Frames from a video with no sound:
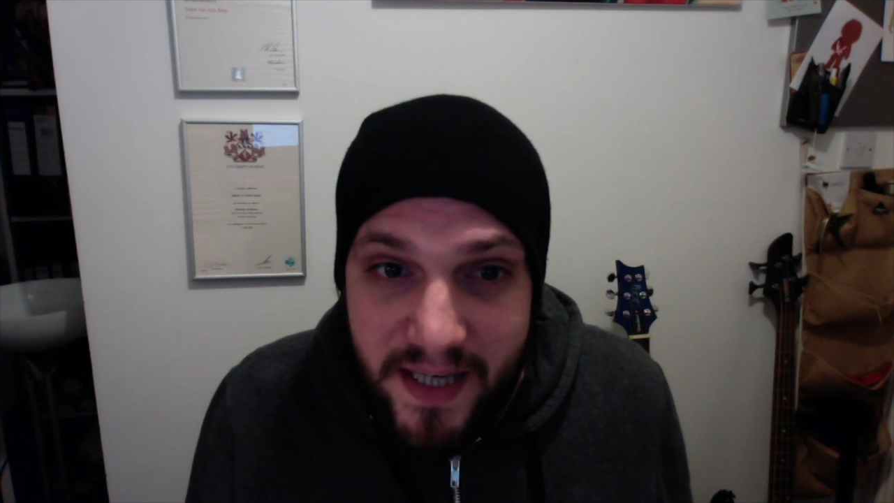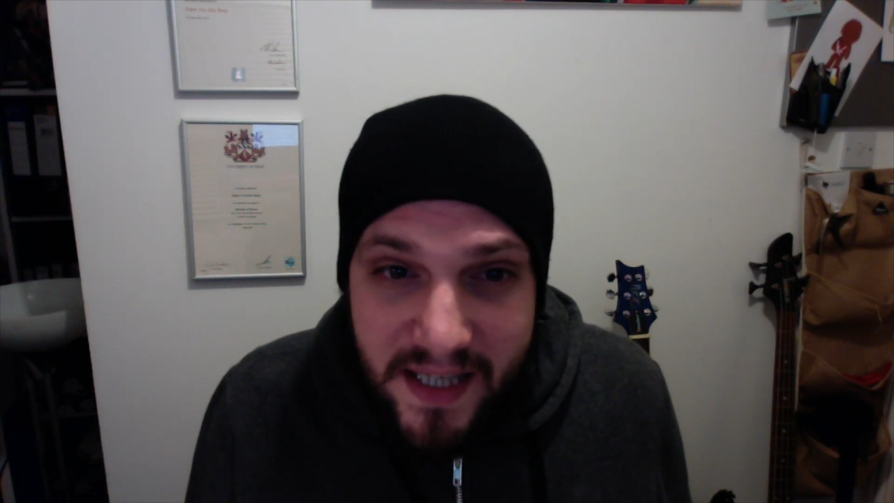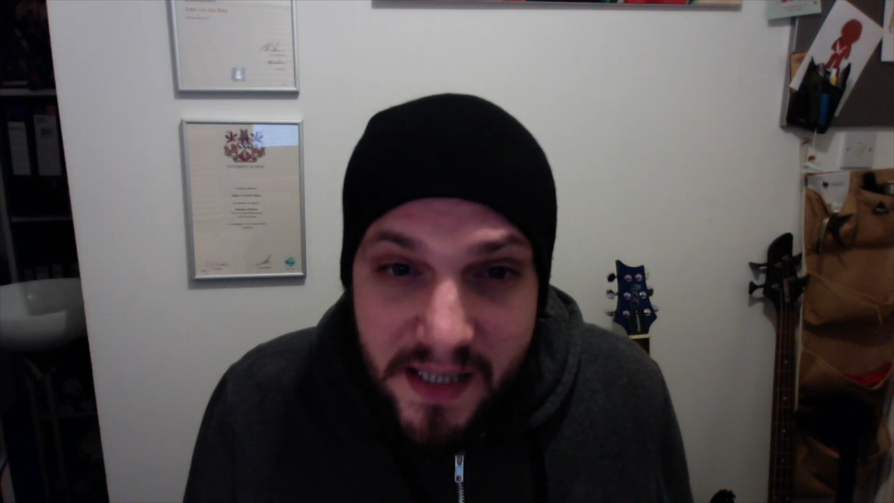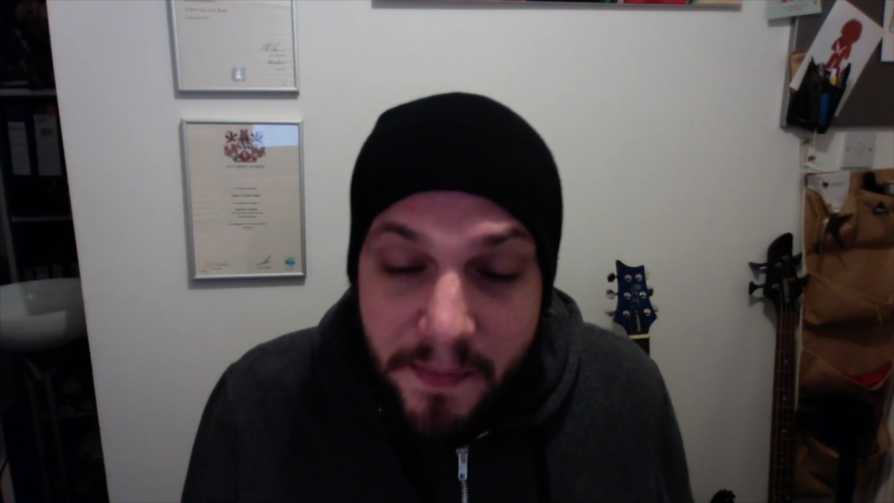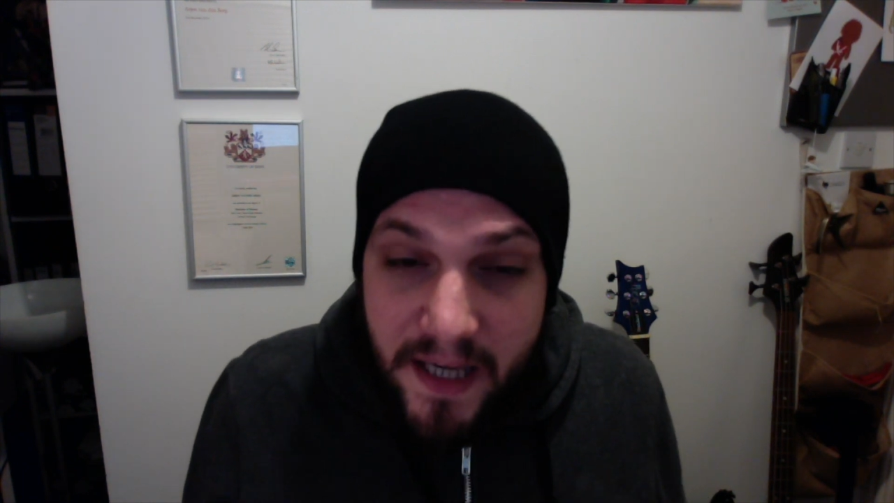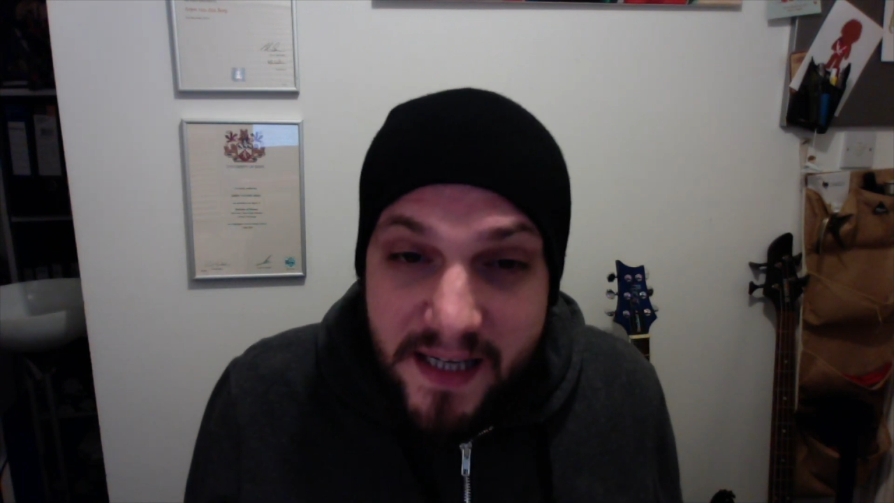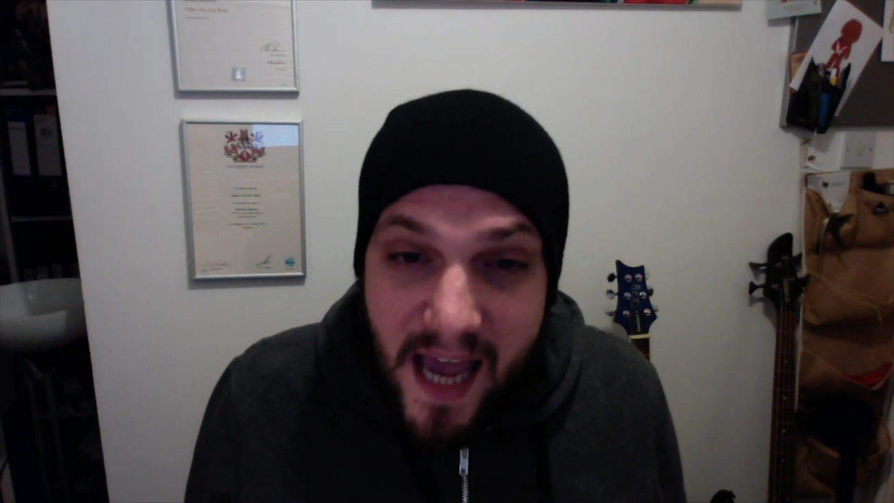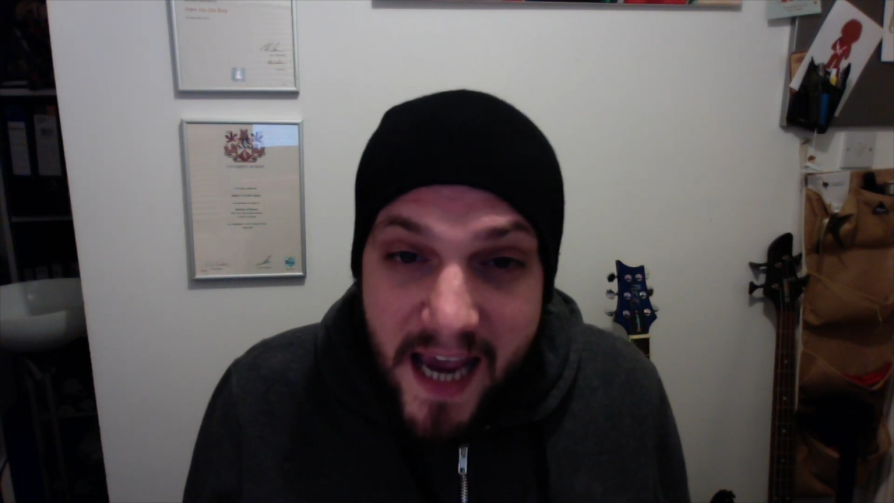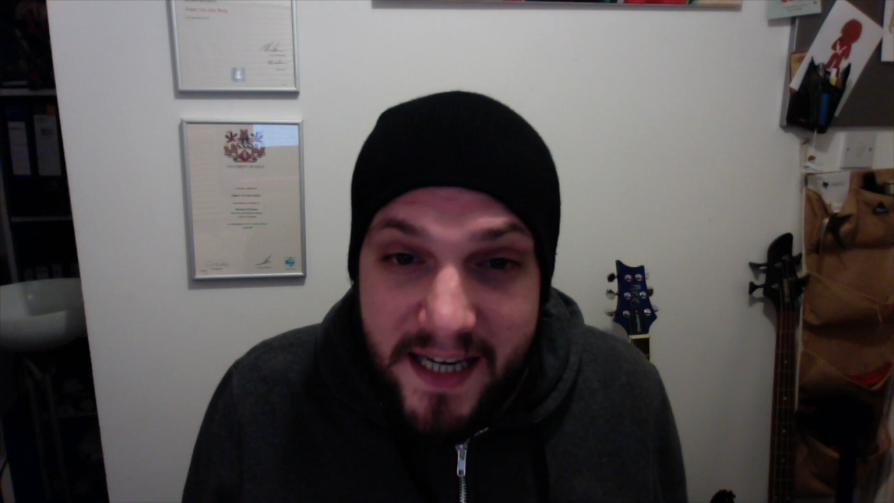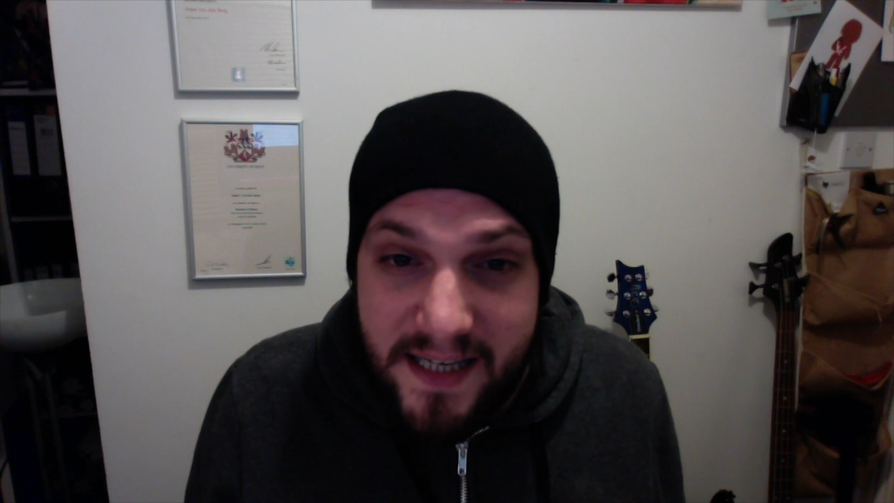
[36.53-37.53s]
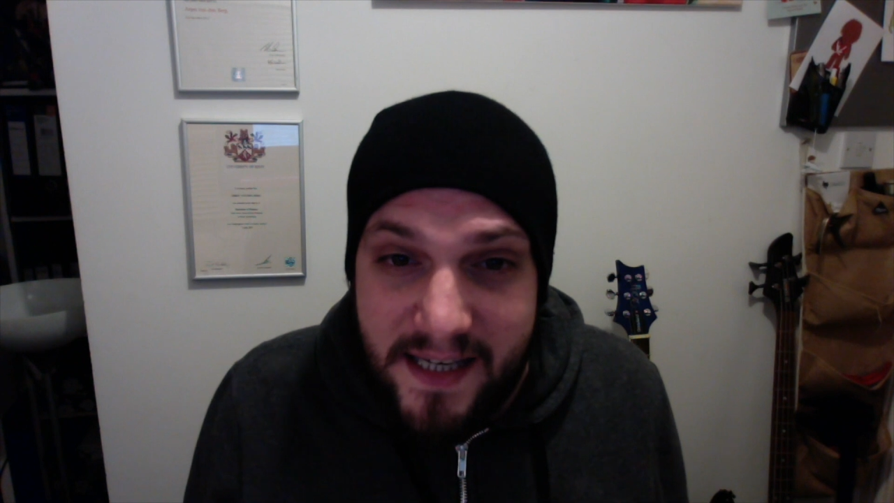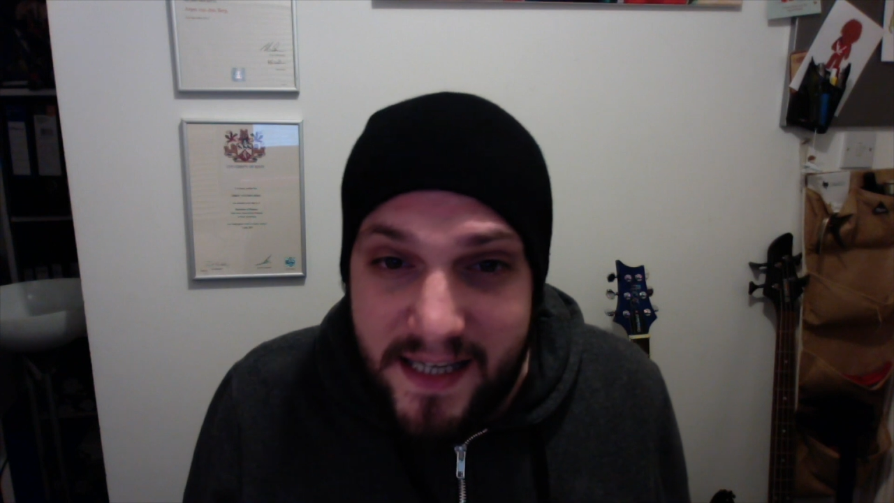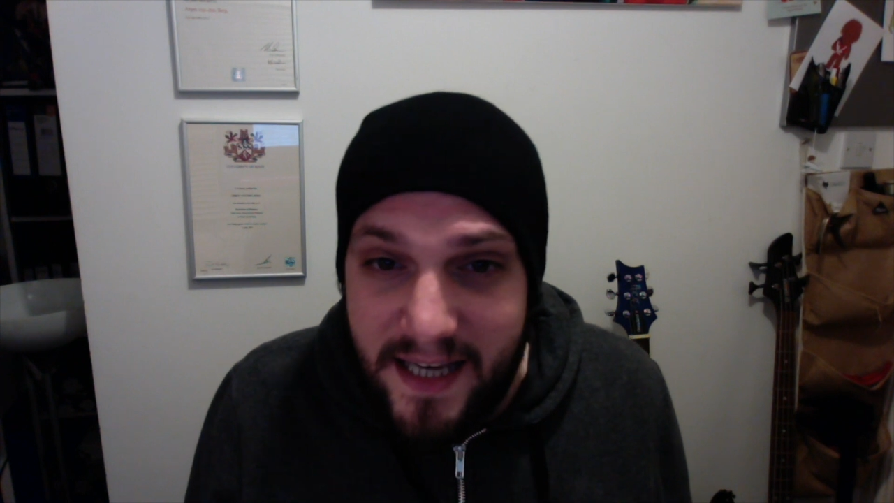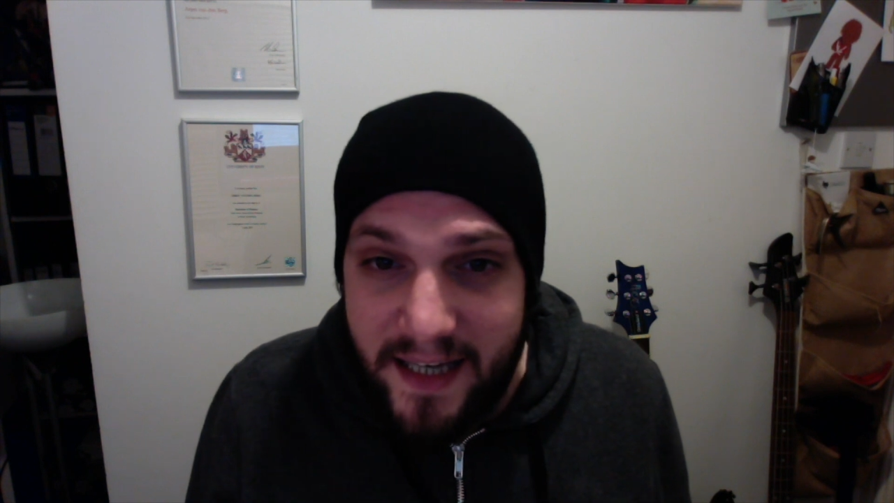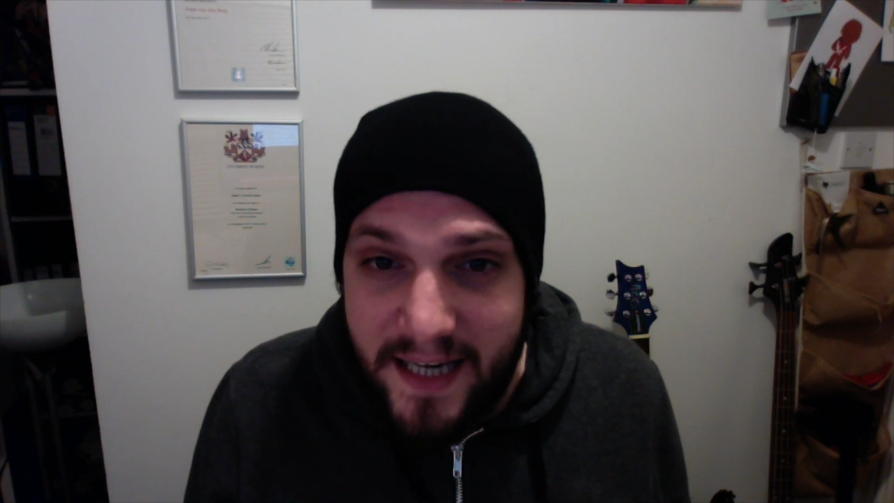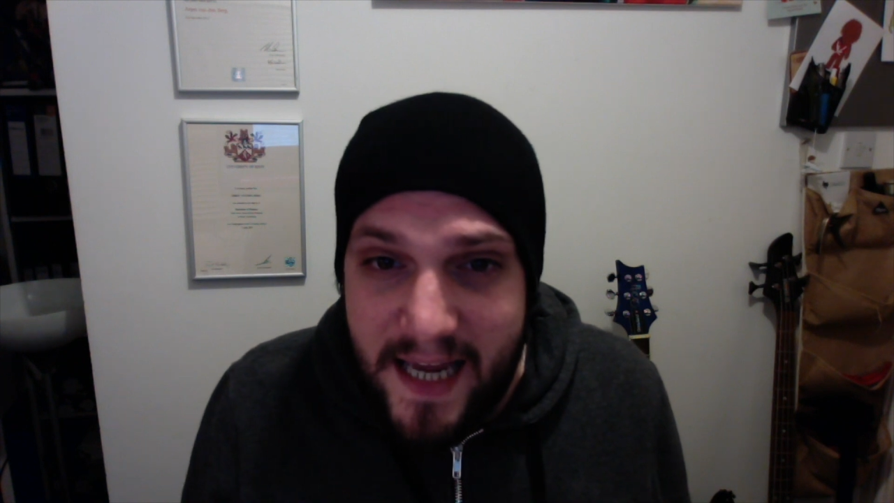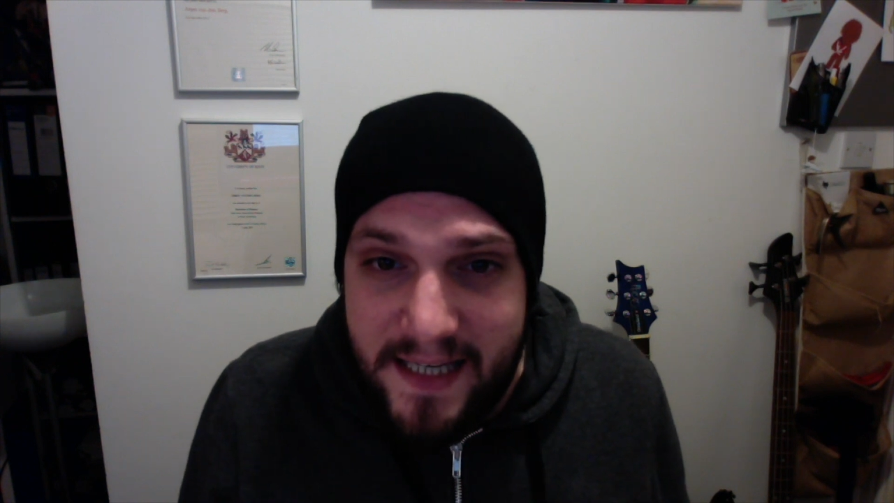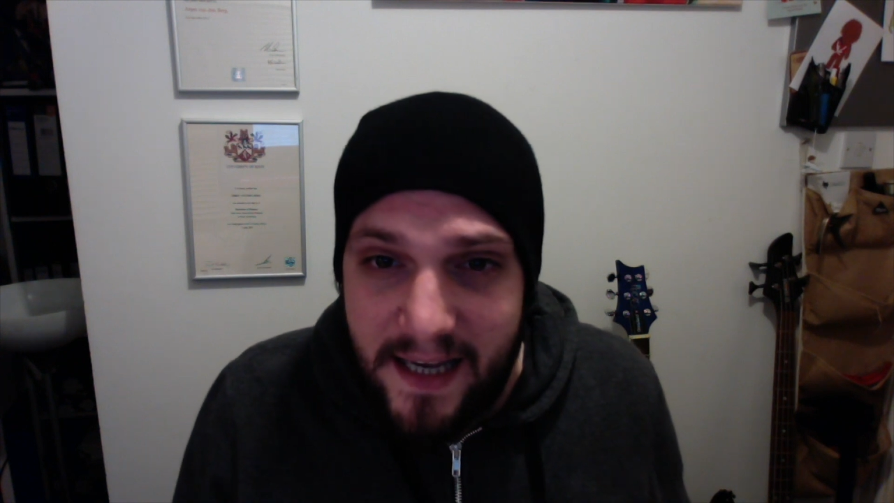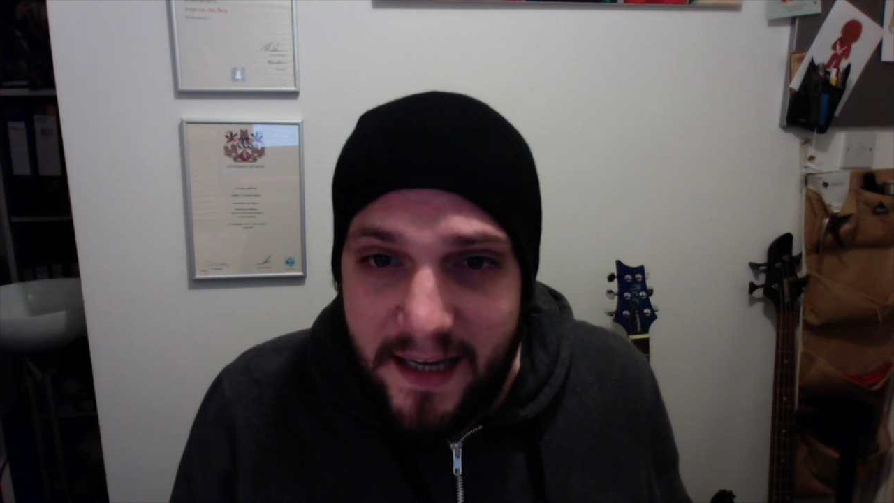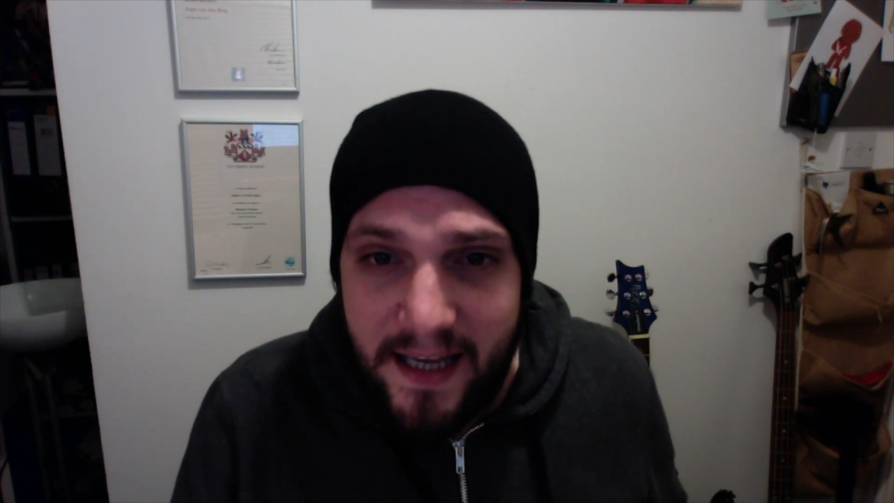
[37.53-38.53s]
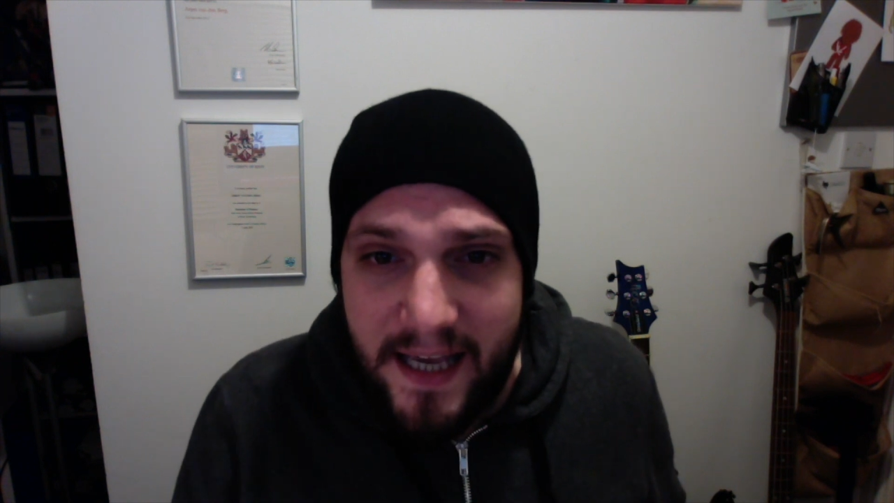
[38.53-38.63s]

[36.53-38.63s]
This is because agencies like NASA and